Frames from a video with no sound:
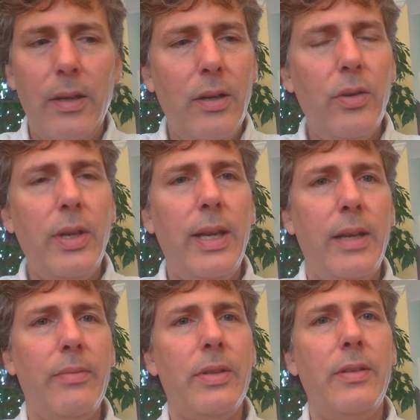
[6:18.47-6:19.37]
Okay,
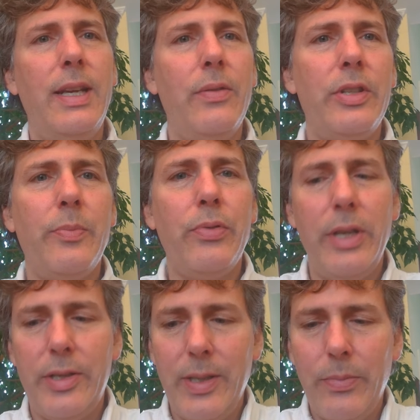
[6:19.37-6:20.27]
so that was
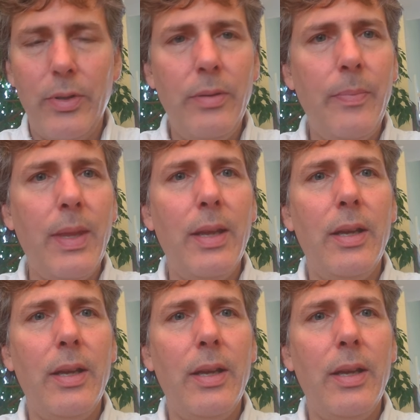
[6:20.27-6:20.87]
pretty simple,